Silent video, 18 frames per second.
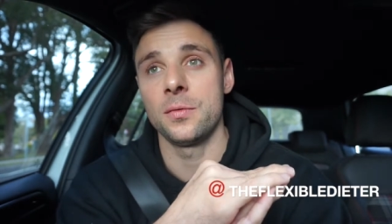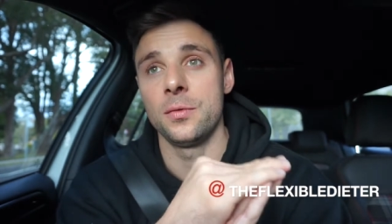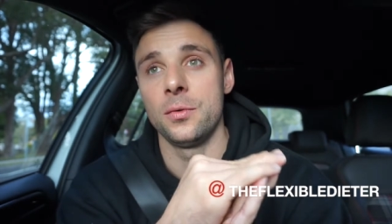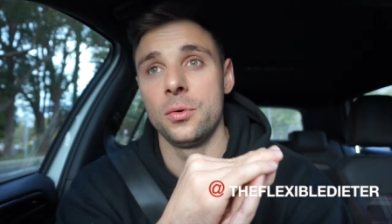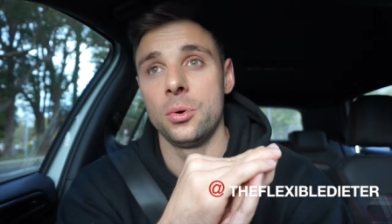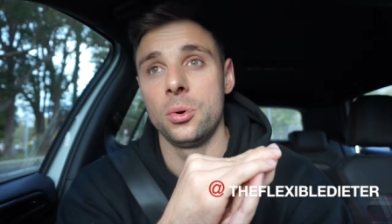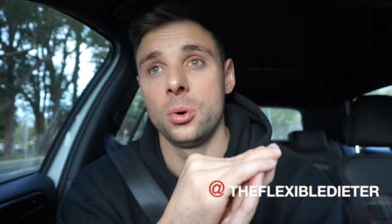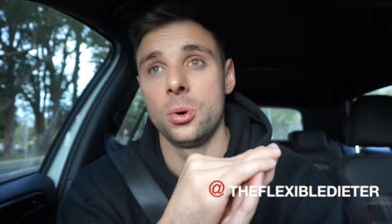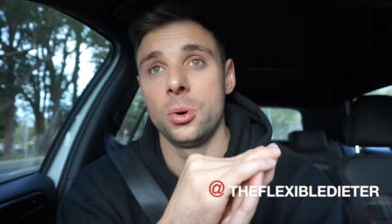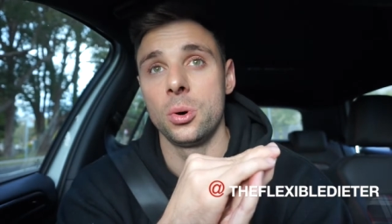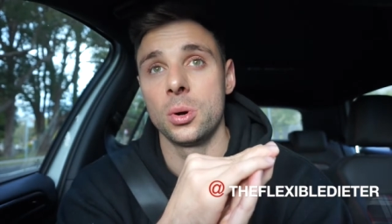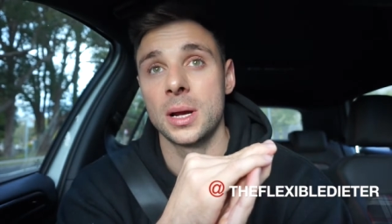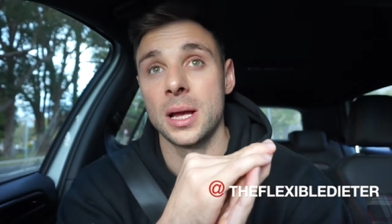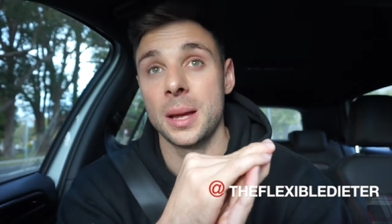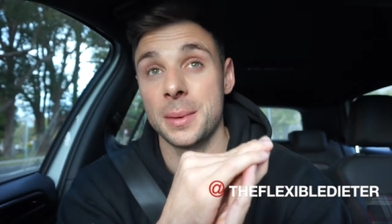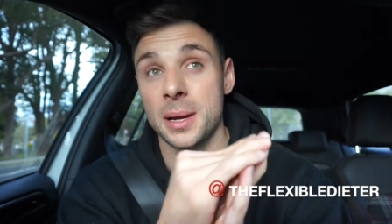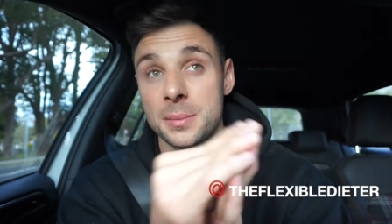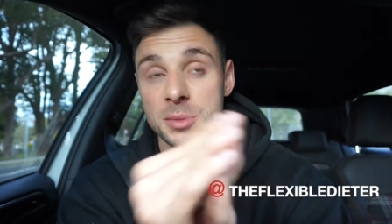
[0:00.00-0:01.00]
for
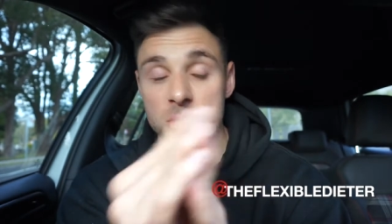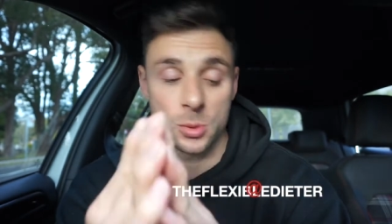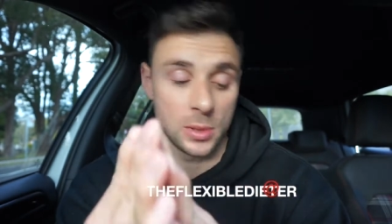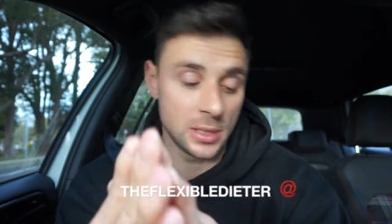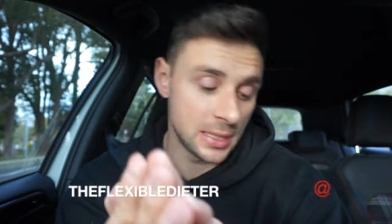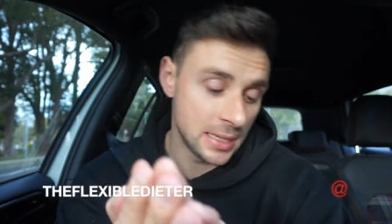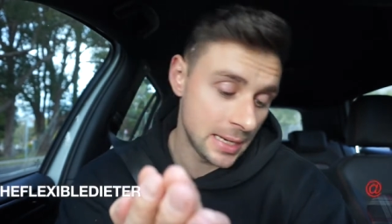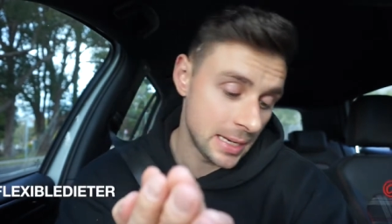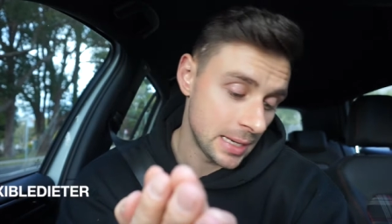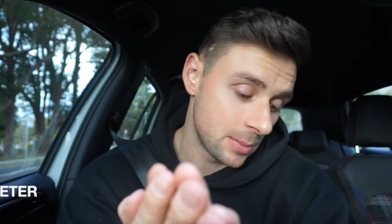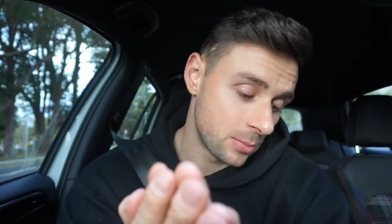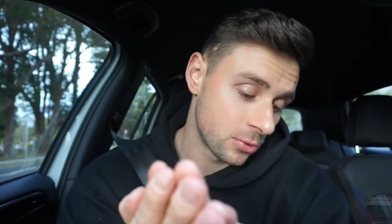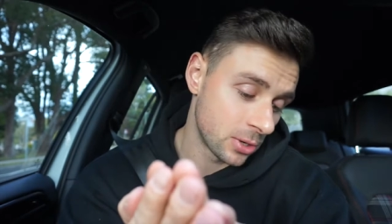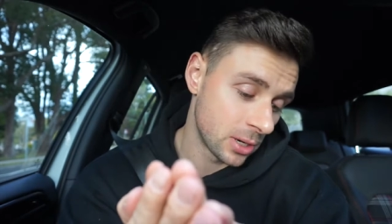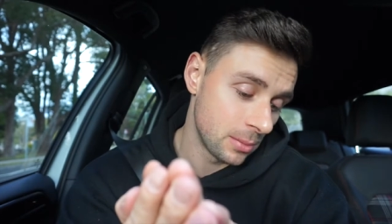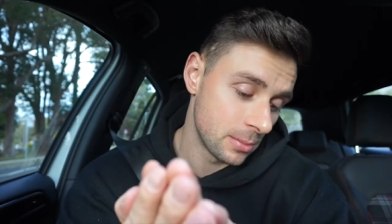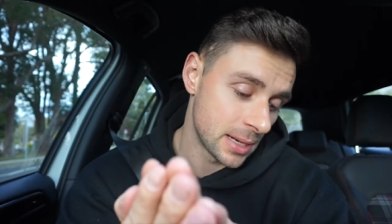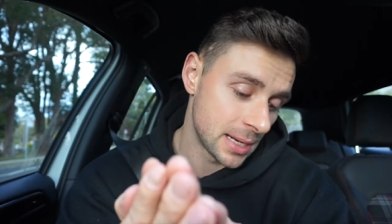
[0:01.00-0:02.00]
coming up to a year
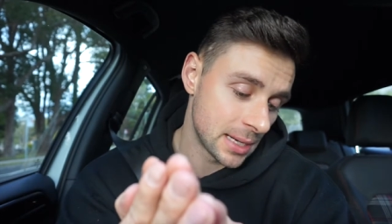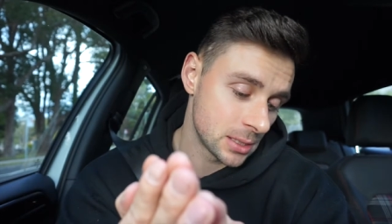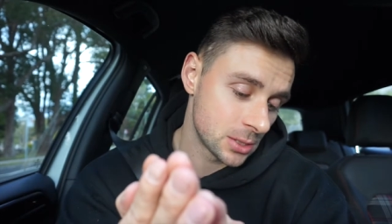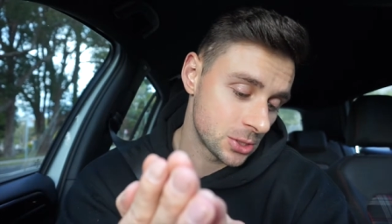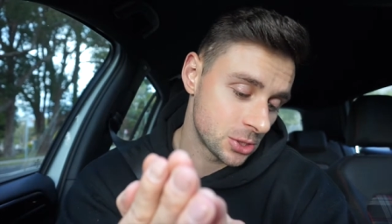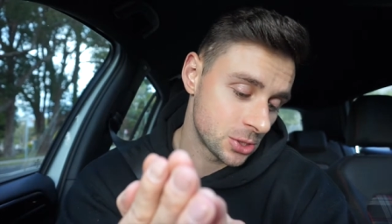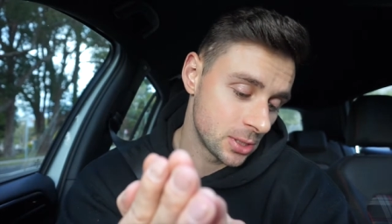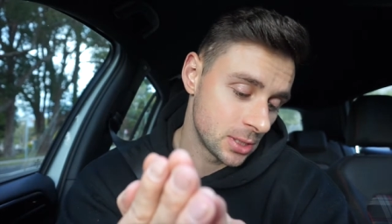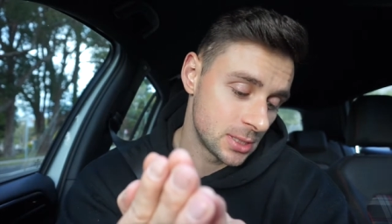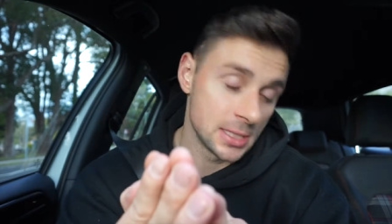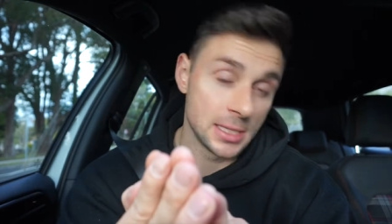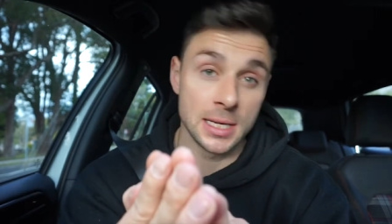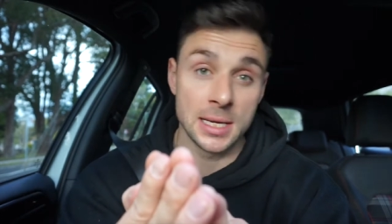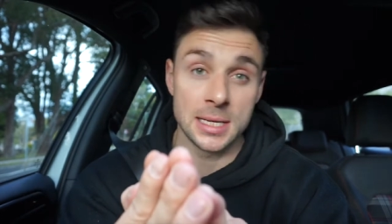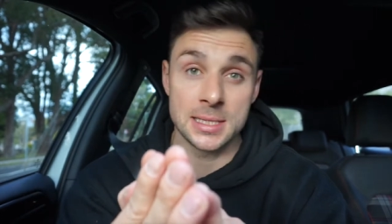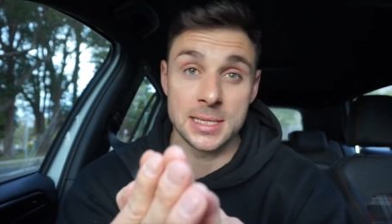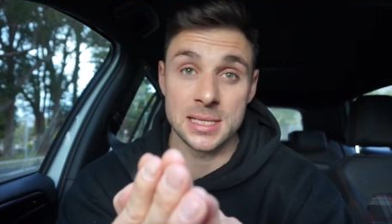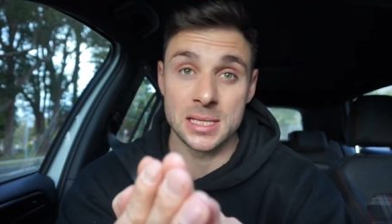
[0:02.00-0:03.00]
pretty much it's a
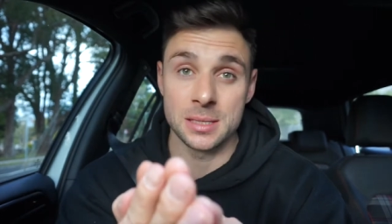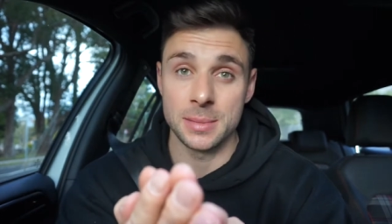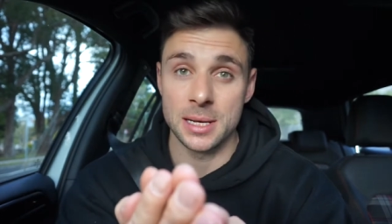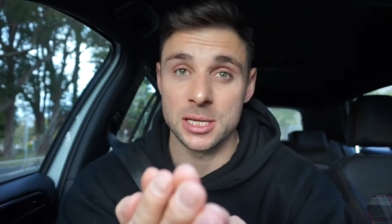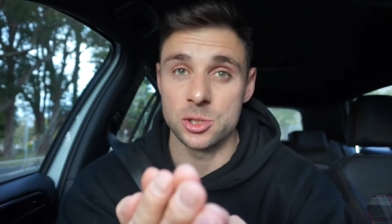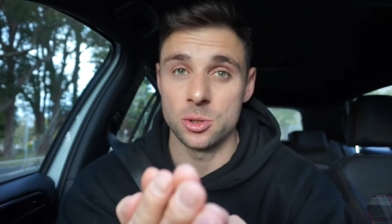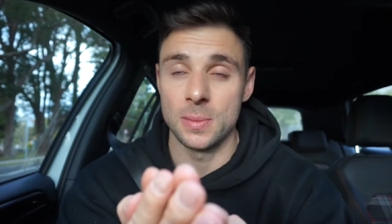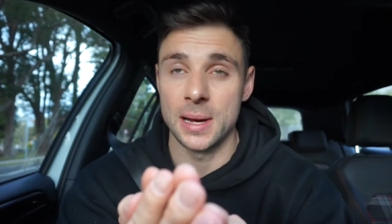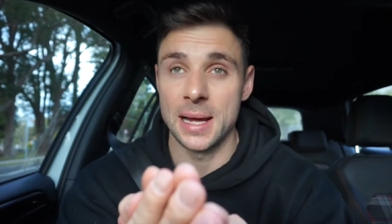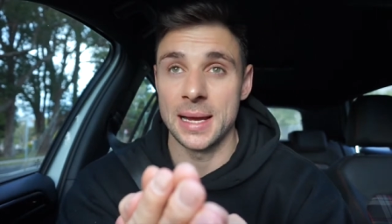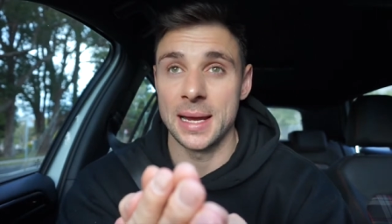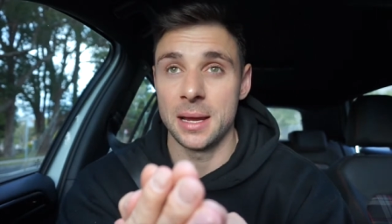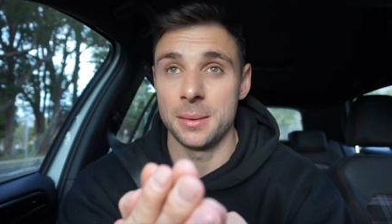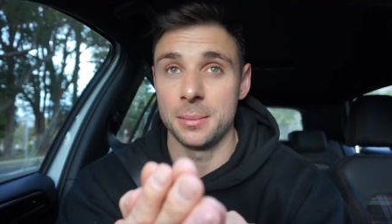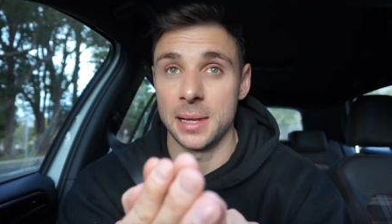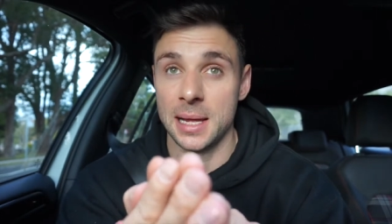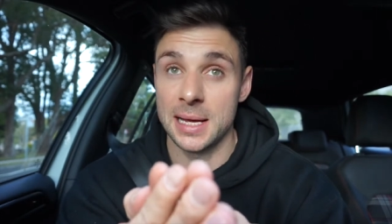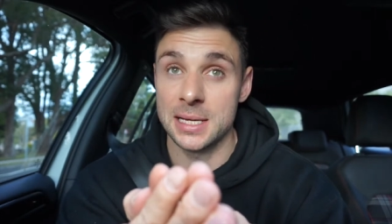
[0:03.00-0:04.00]
year since the muscle
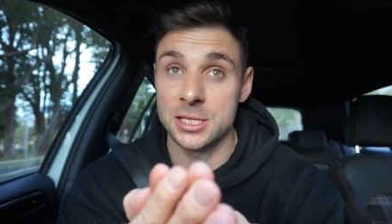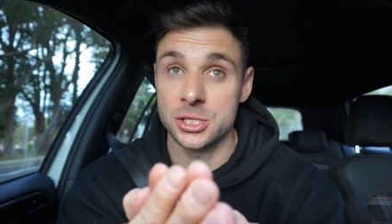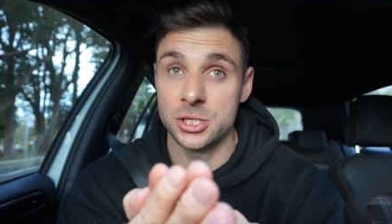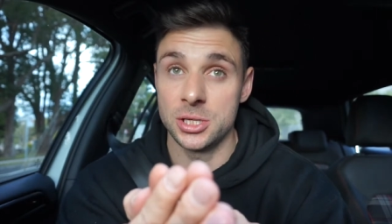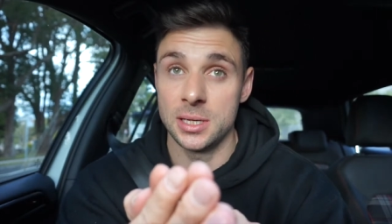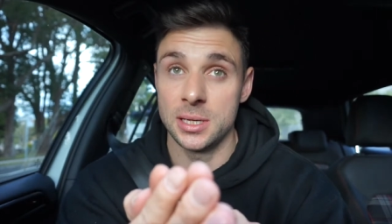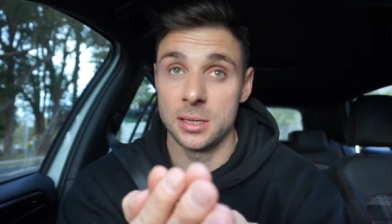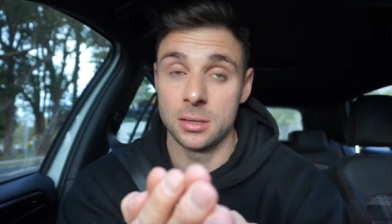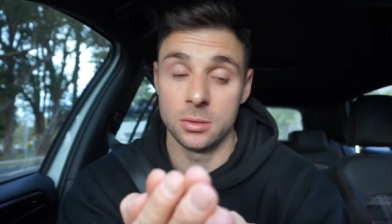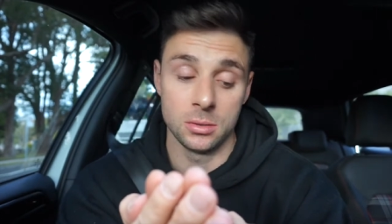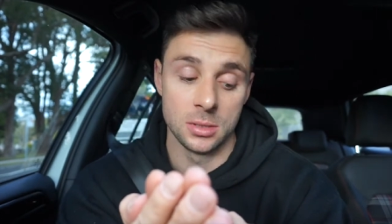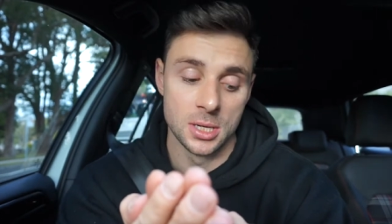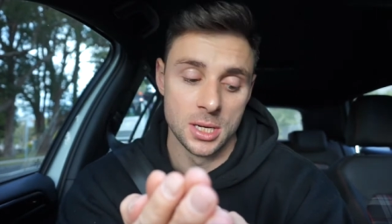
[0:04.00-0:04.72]
mayhem last year